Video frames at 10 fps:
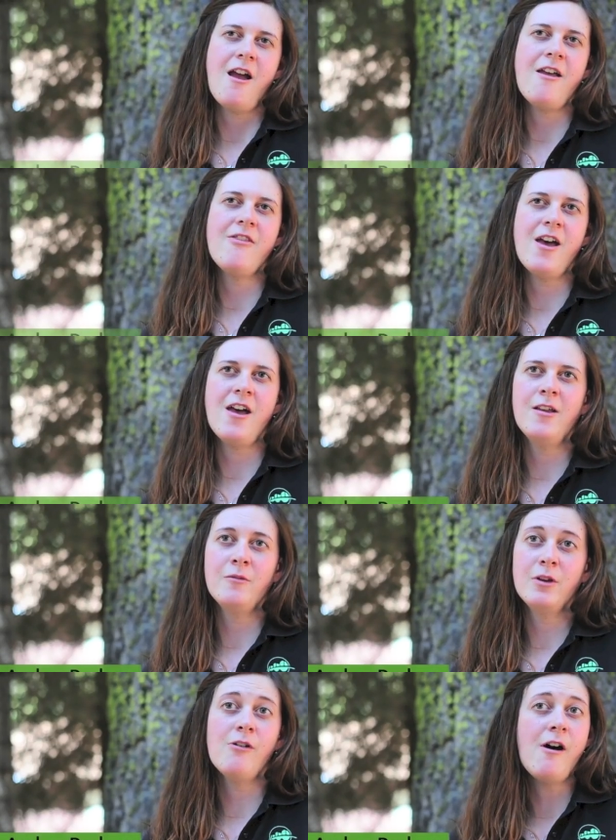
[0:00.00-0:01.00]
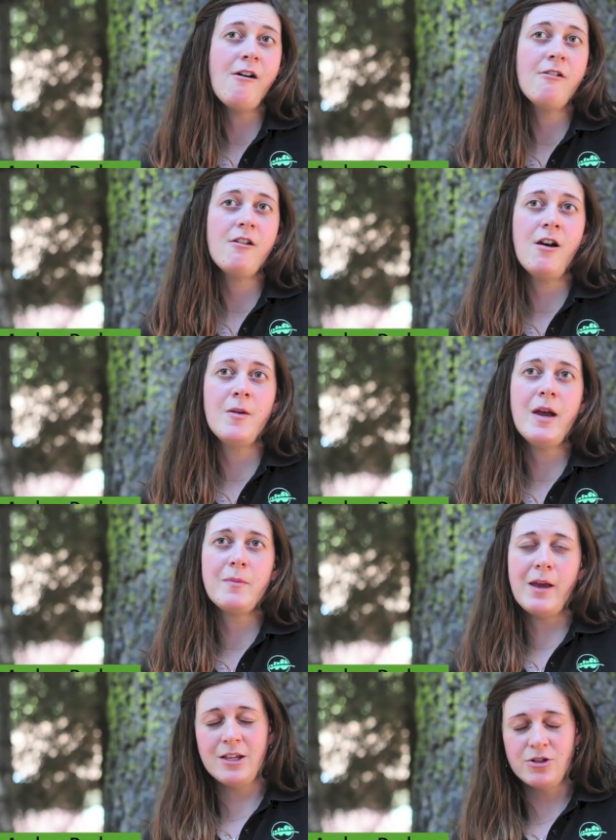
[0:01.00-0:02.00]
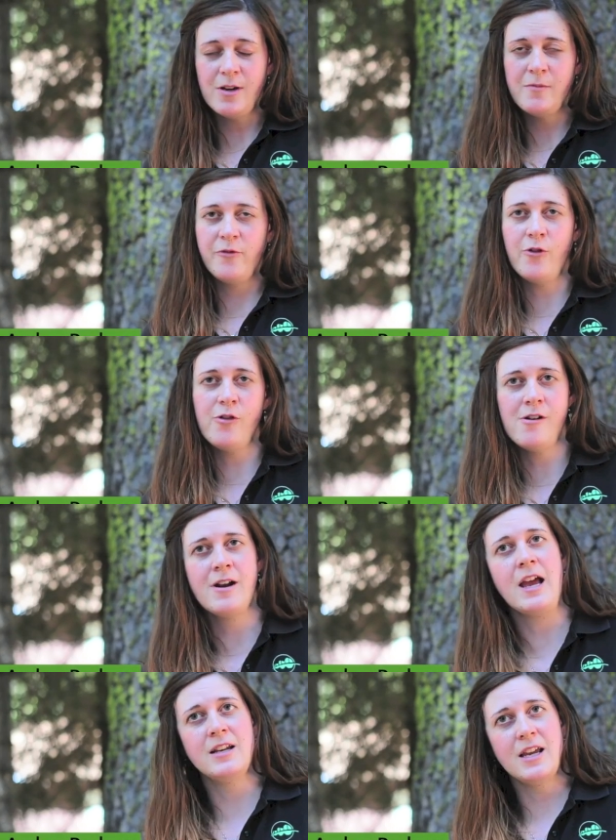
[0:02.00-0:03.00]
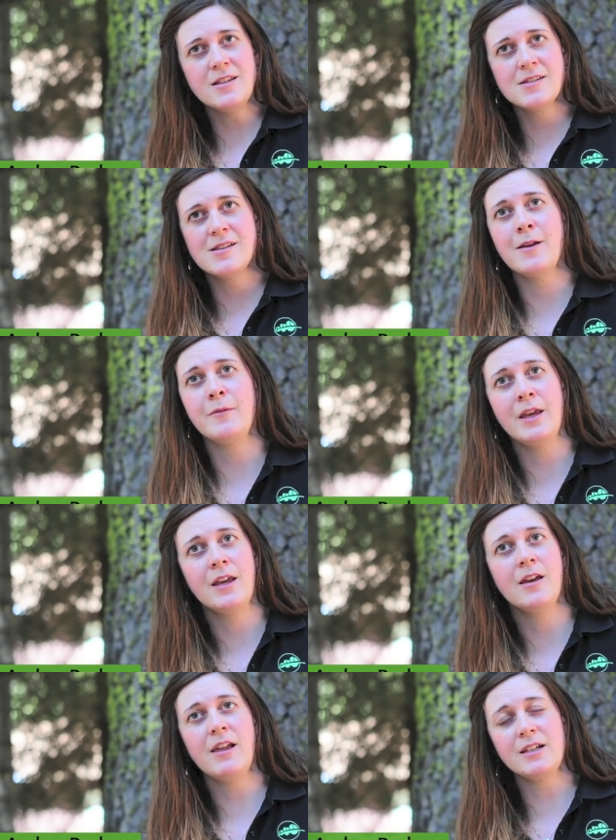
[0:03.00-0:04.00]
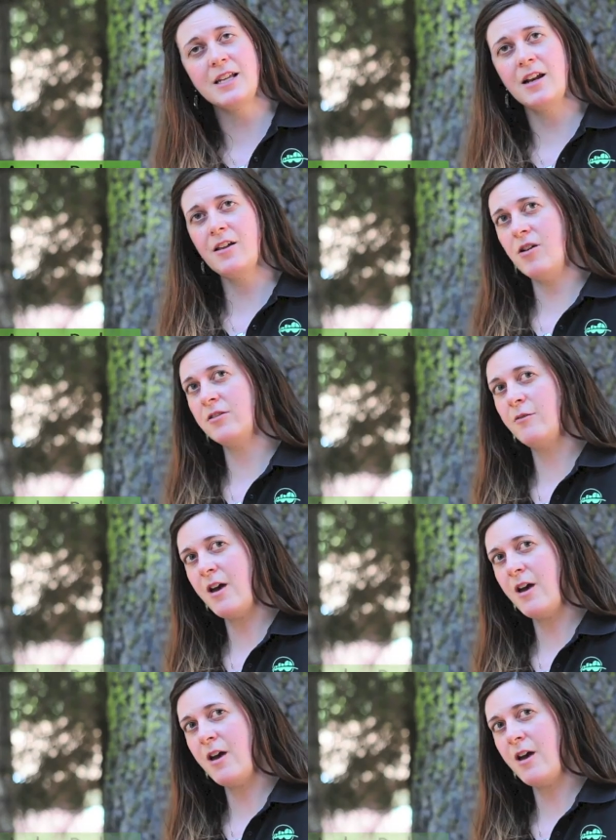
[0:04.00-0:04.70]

And then we go out on a backpacking trip for nine days and we collect data along the